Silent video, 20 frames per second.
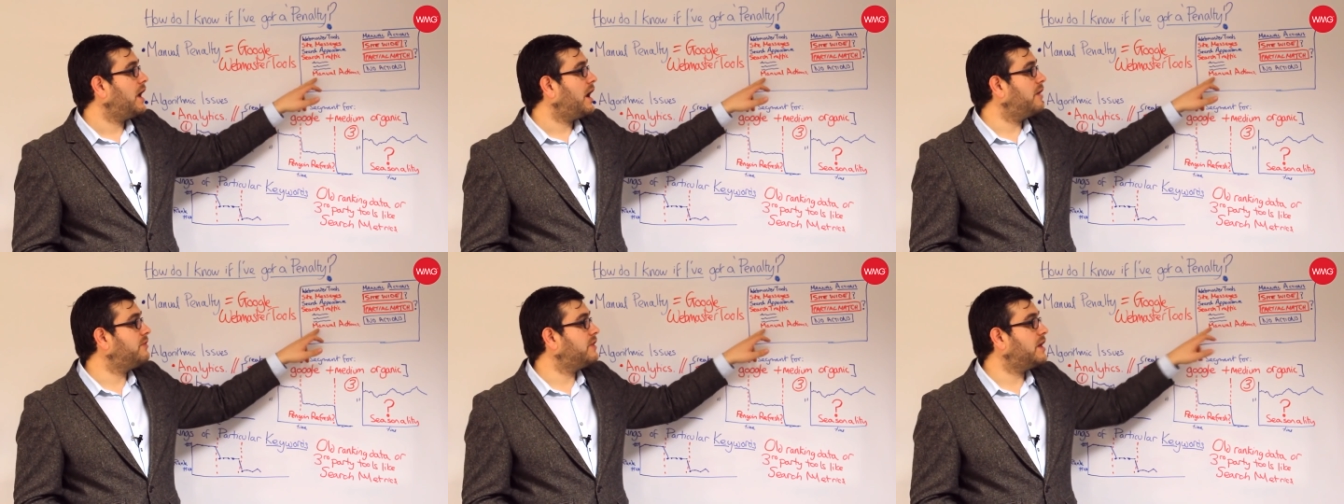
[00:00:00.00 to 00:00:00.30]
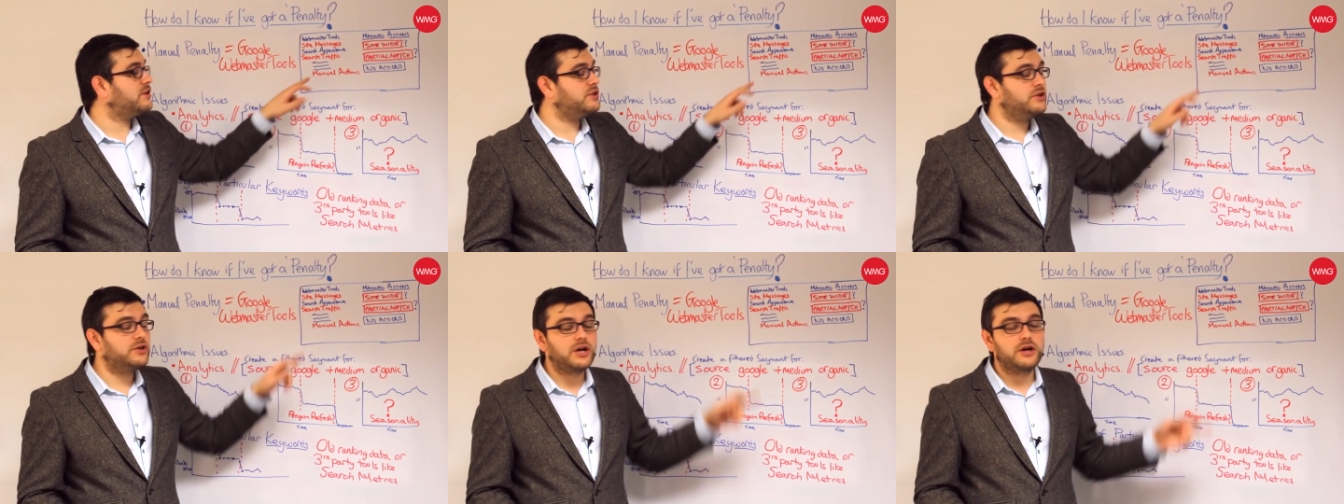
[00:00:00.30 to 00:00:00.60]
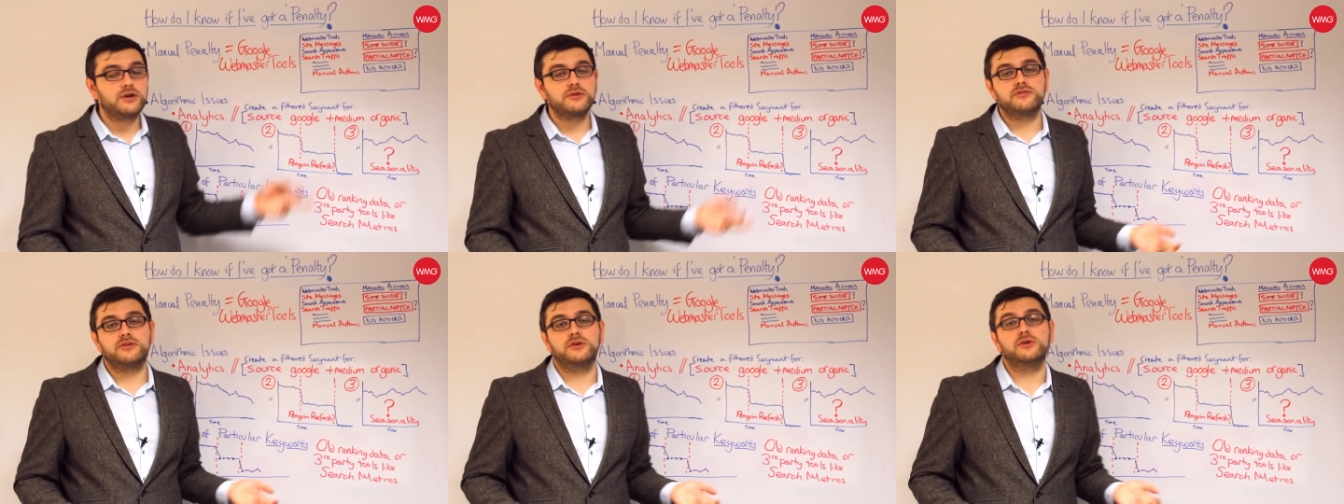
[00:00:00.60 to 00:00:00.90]
and then you
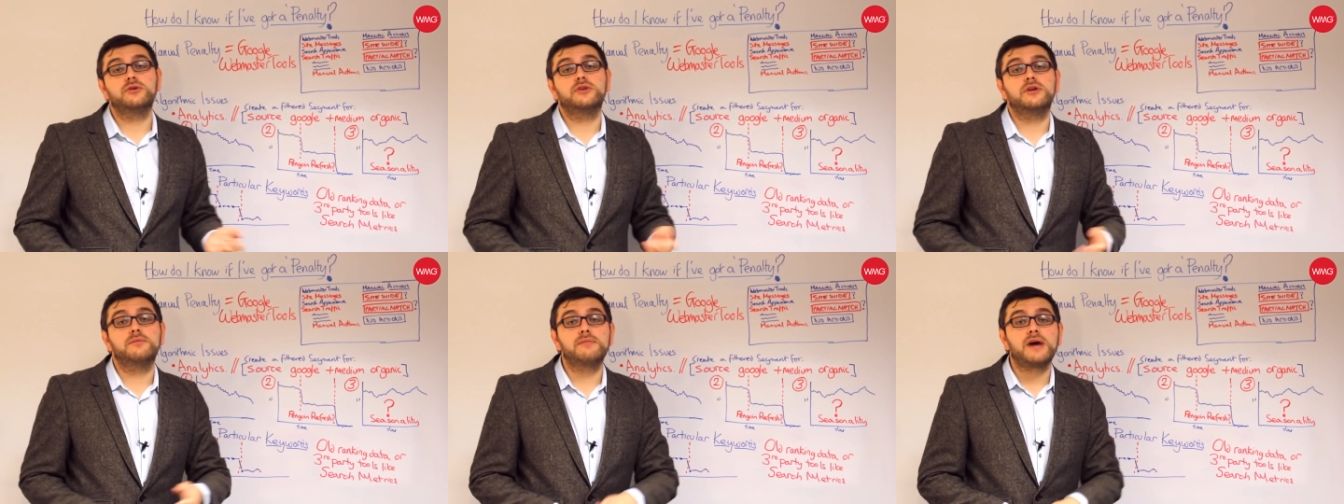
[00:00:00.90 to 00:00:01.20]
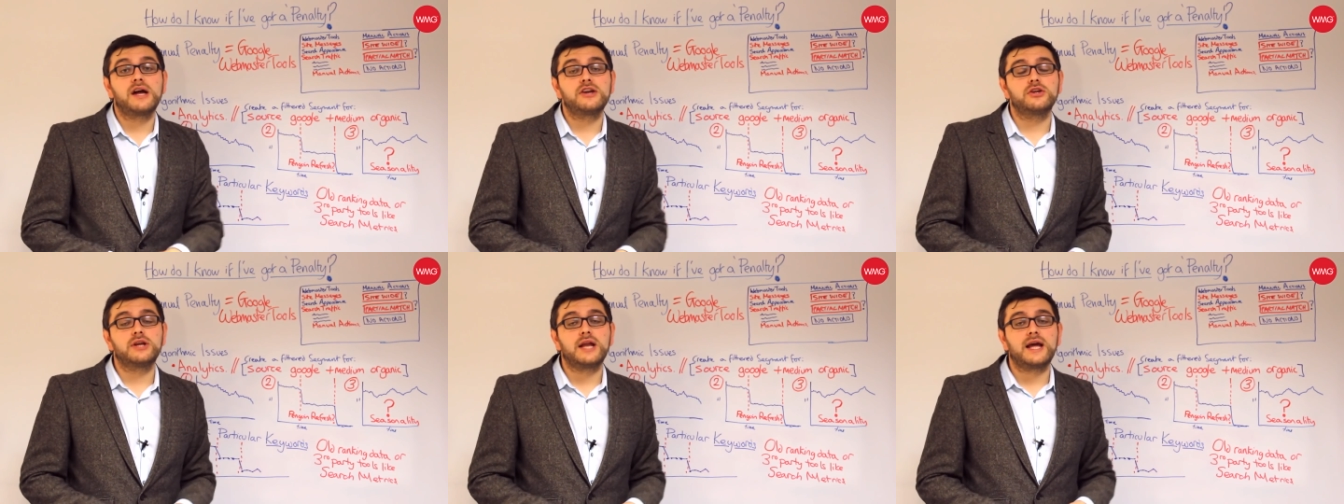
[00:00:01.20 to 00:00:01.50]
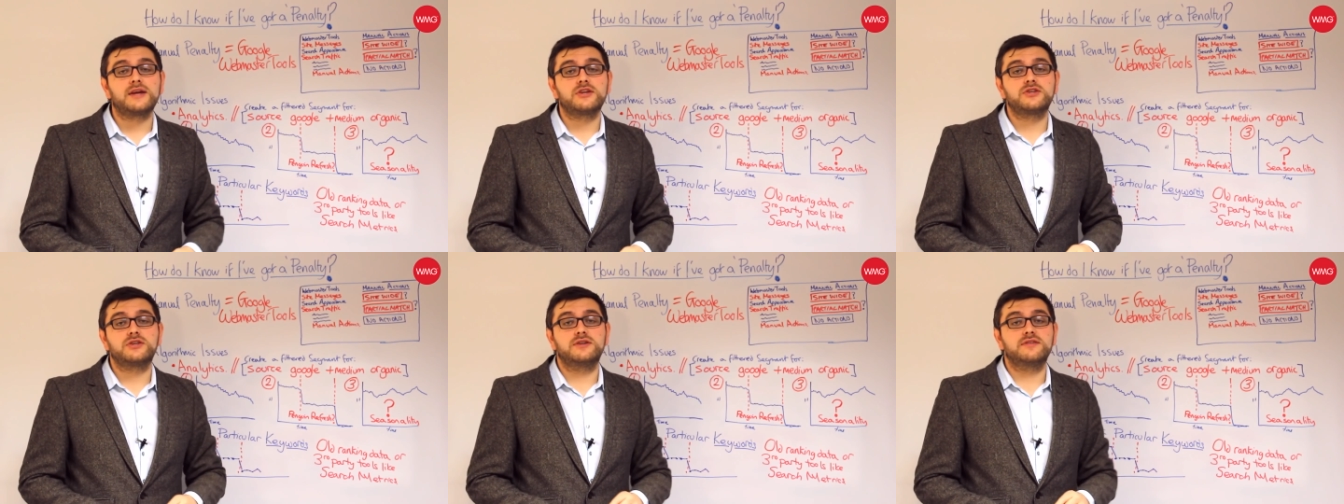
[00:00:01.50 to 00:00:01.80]
go to the manual
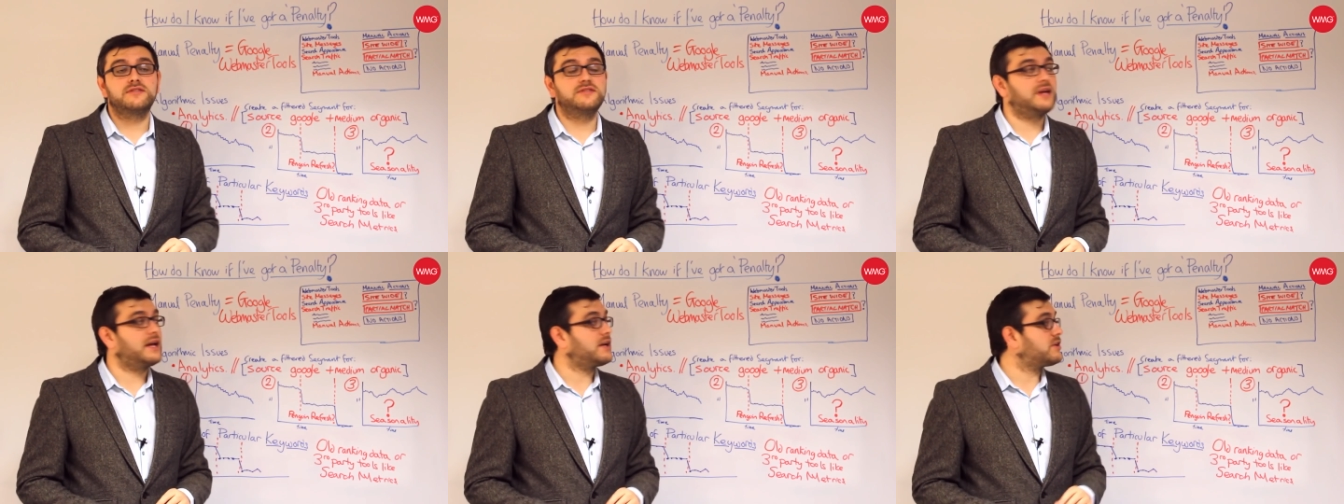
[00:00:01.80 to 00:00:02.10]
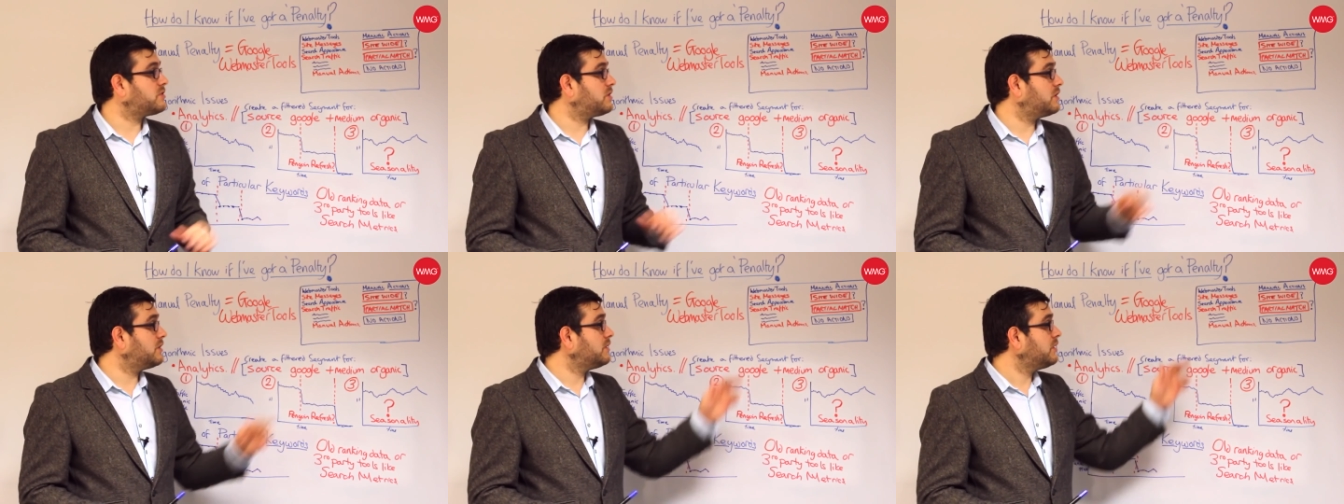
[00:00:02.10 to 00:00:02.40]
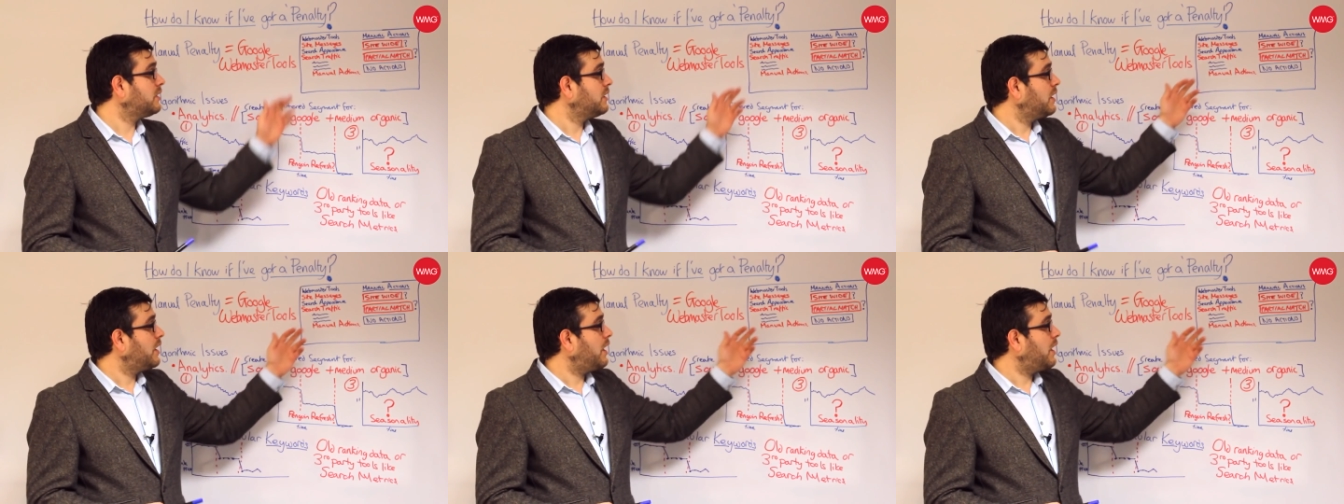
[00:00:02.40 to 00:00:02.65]
actions section.